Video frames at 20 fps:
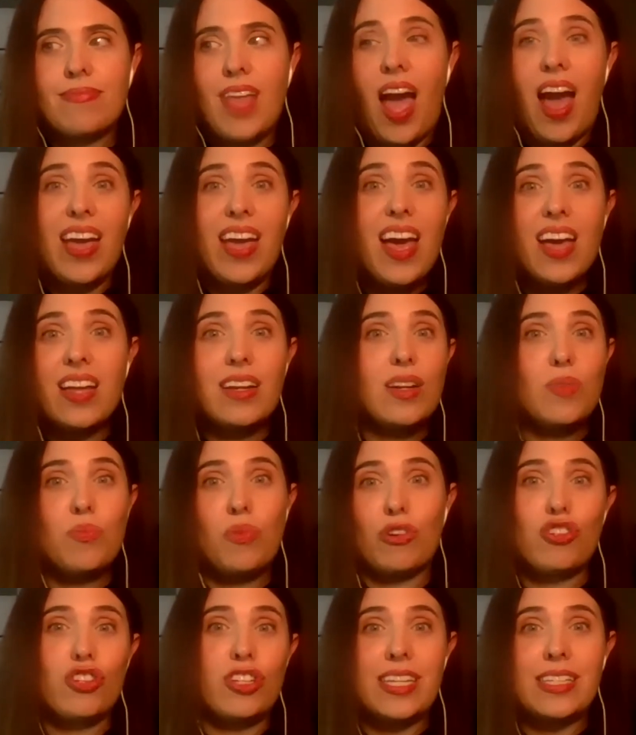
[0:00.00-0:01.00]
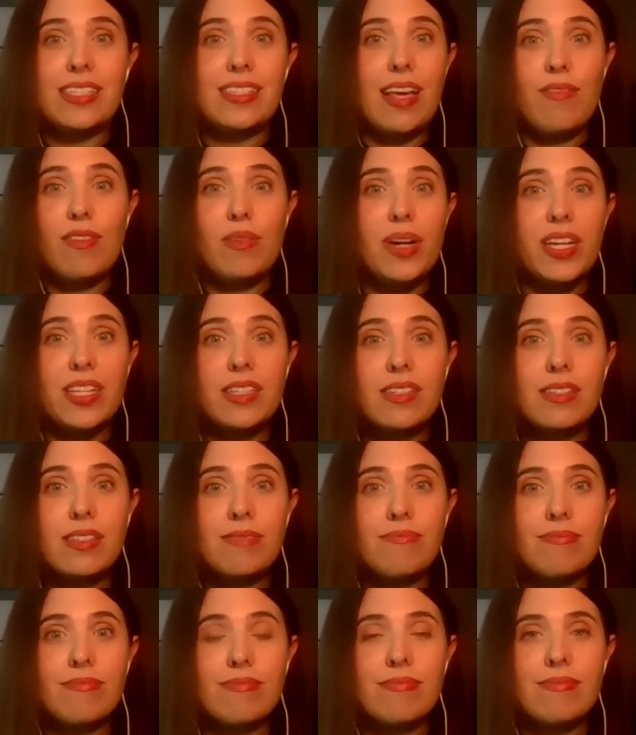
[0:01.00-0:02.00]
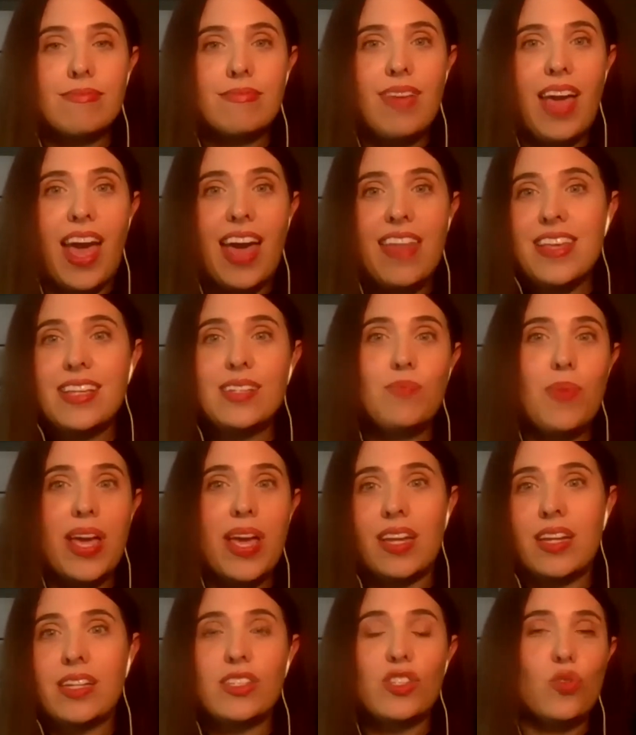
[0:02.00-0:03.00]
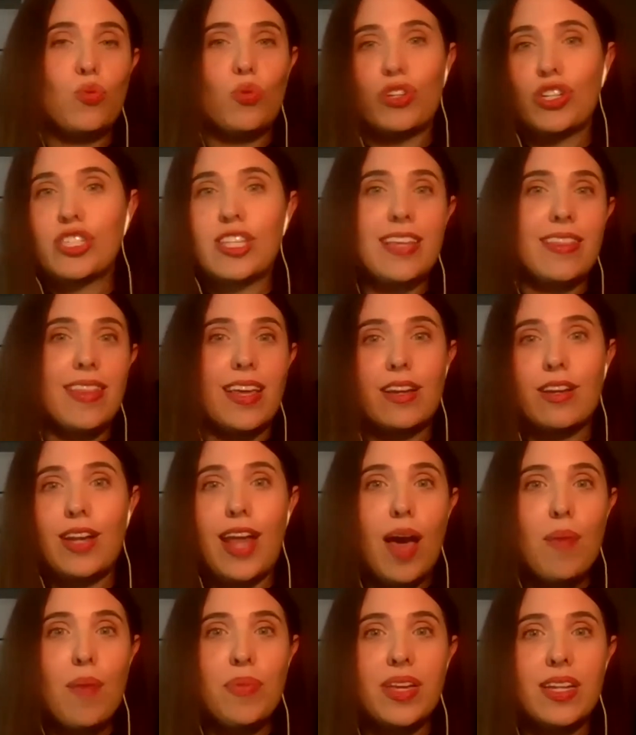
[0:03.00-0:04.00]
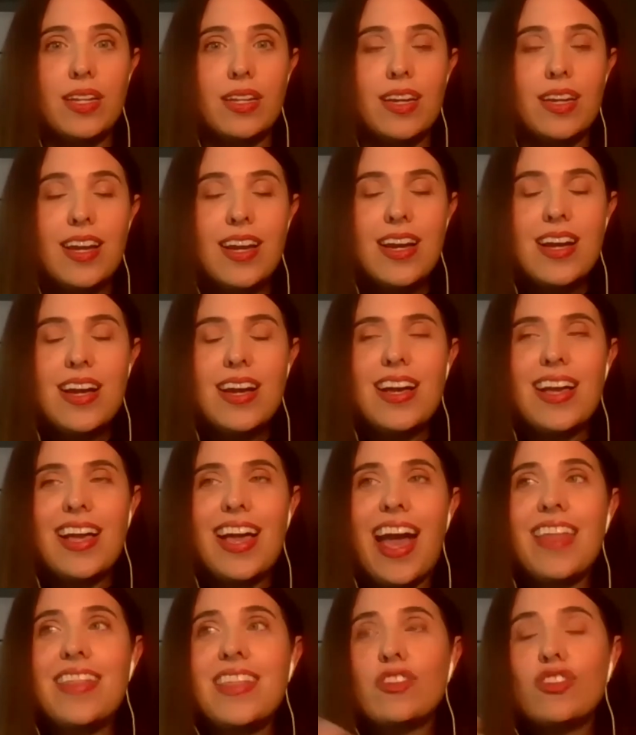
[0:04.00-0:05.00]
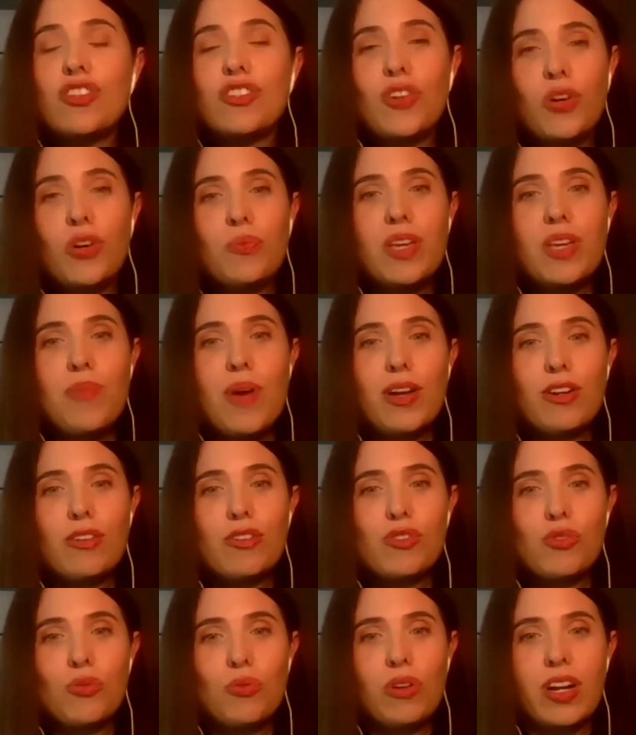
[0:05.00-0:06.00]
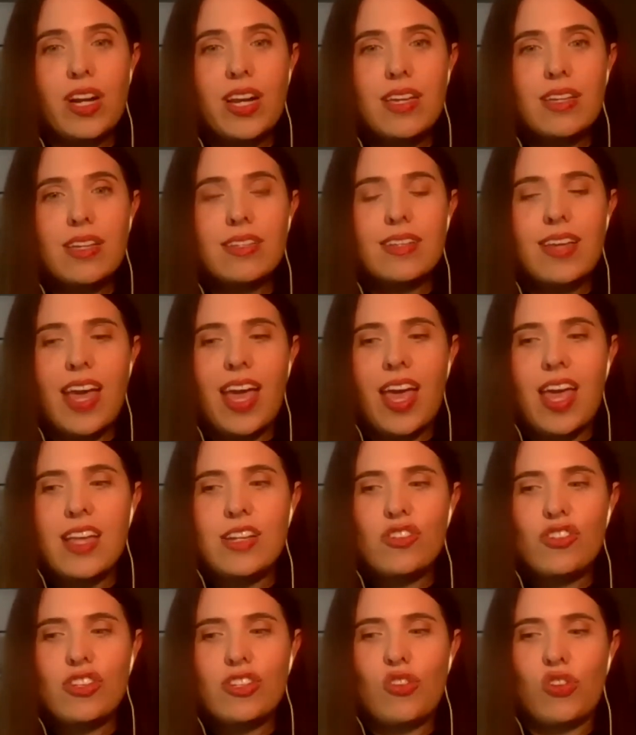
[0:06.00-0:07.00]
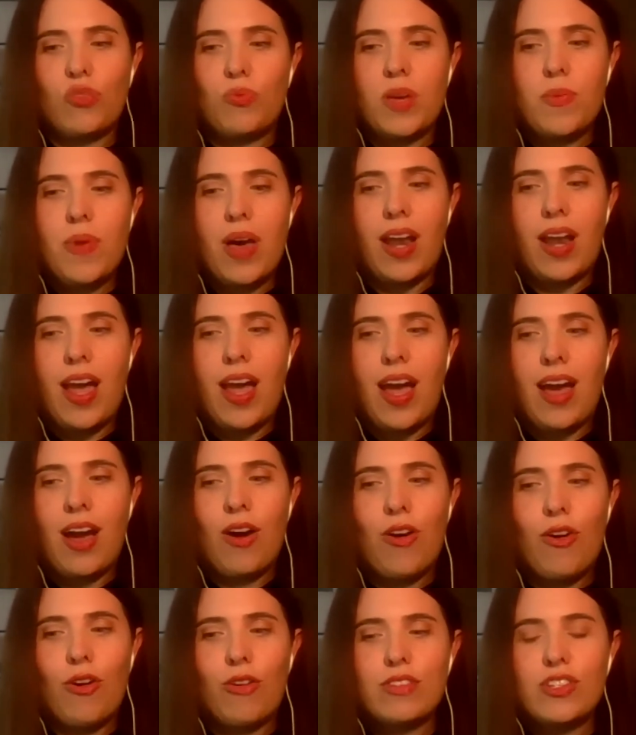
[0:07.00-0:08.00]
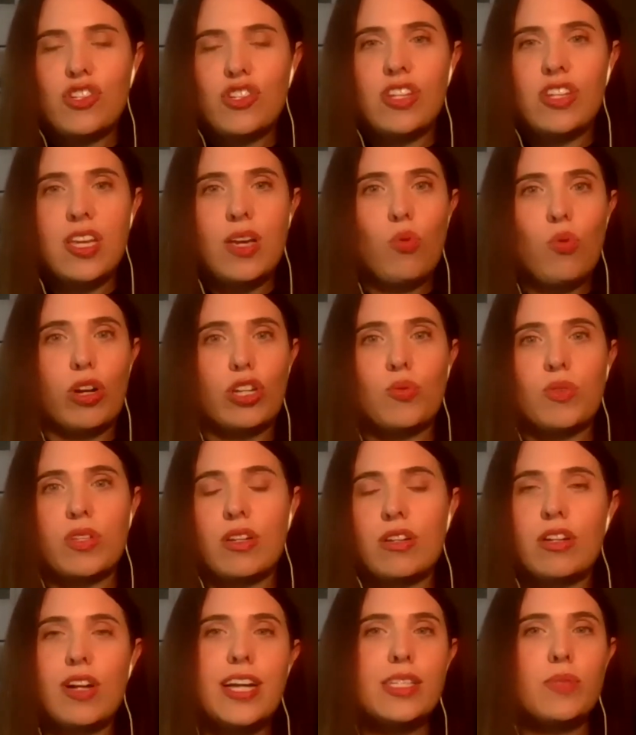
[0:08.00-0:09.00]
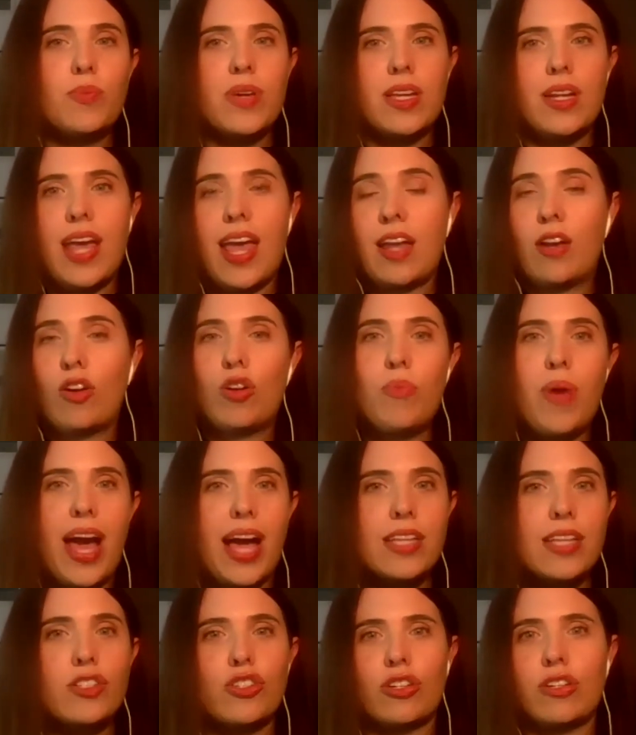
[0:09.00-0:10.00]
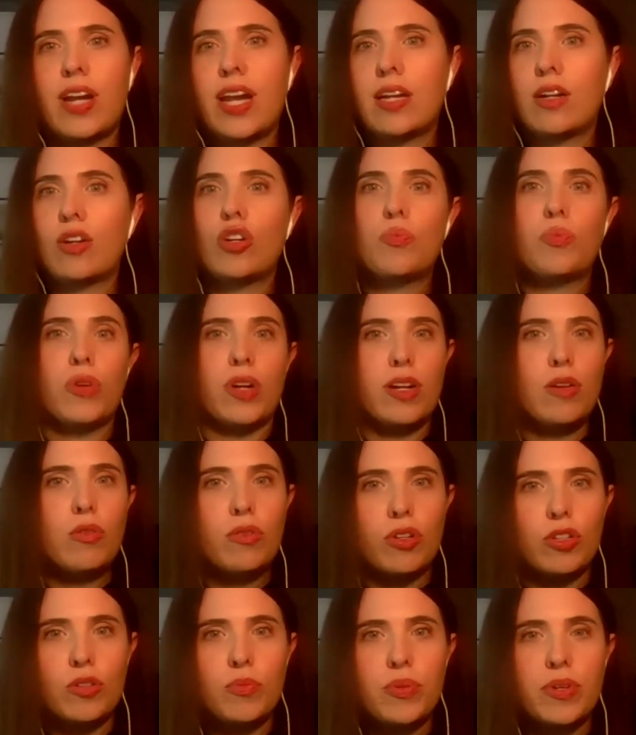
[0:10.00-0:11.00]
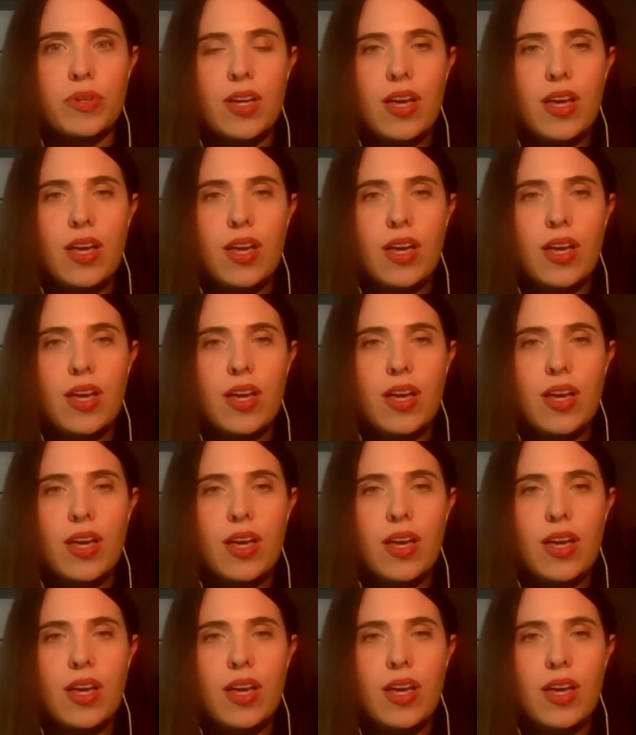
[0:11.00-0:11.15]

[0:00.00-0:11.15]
I had an abortion at 7 months, and this ban is the worst thing that could happen. And then she told me about her story, and she told me about how she worked with her husband and her pastor and her prayer group.